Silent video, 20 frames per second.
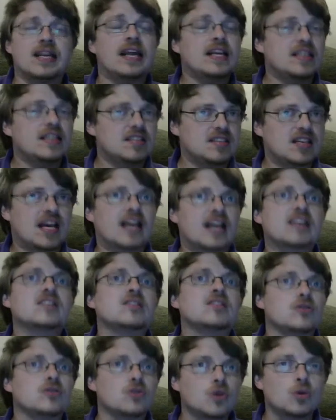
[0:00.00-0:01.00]

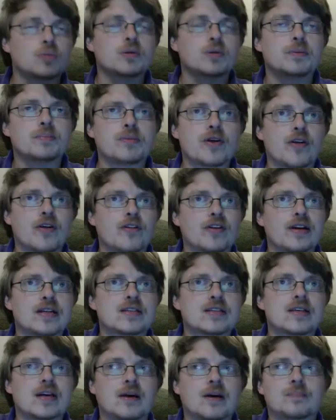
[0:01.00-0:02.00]
Saxon Norman period.
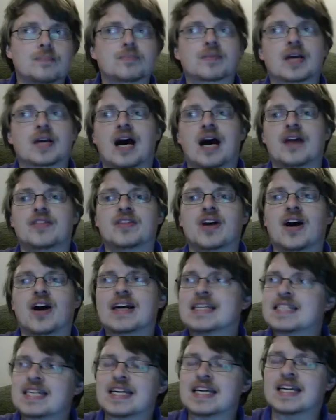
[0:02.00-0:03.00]
The
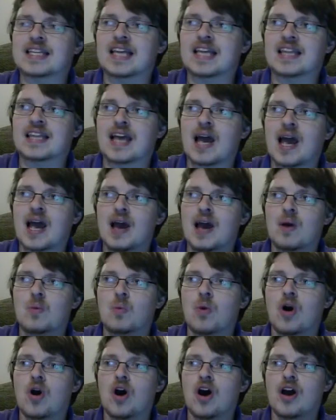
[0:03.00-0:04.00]
idea that there
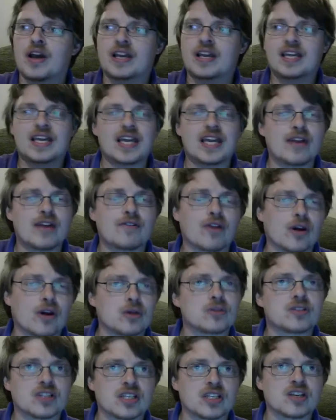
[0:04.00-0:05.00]
were
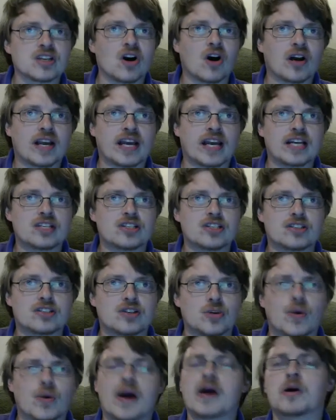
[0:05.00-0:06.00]
heroes in the Dark Ages who
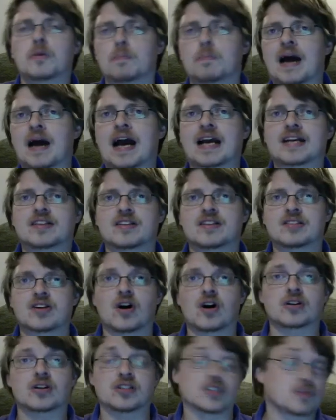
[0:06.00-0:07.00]
held back the
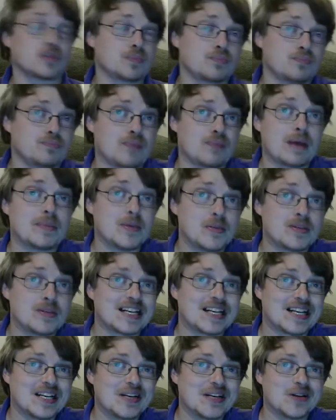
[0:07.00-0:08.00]
darkness, maybe
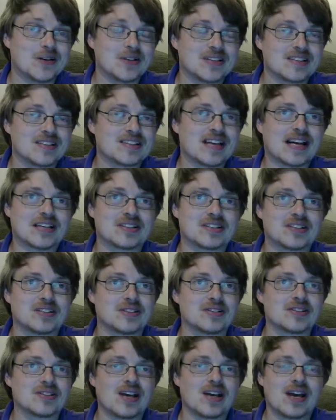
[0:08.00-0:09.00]
particularly including the
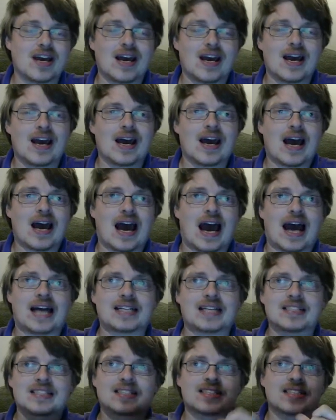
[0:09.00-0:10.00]
Saxons.
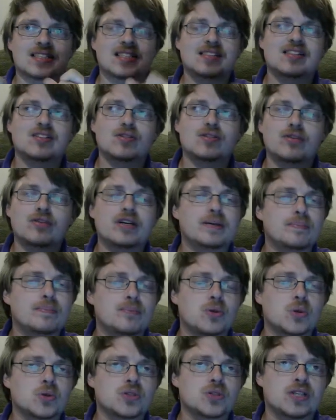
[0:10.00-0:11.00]
And this is a really
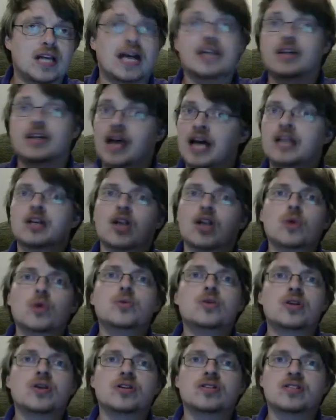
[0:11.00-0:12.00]
important, and
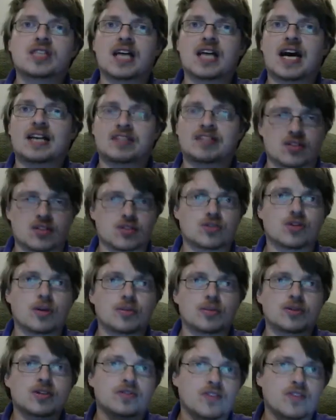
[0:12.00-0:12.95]
Logres as a description of